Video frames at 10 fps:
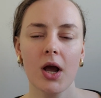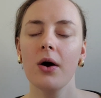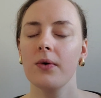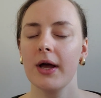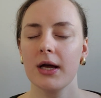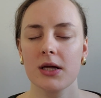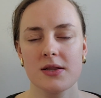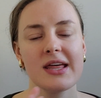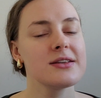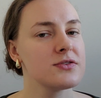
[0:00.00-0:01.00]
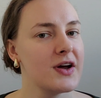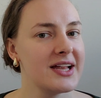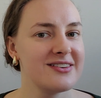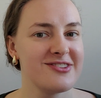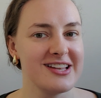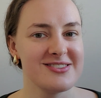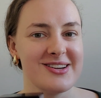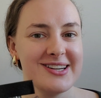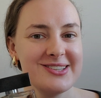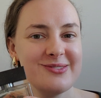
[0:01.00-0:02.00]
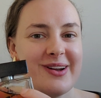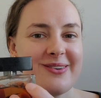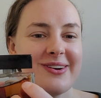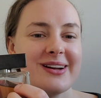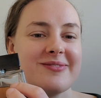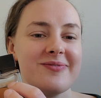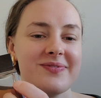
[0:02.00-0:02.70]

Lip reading: Okay, that's fine if that's not your favorite.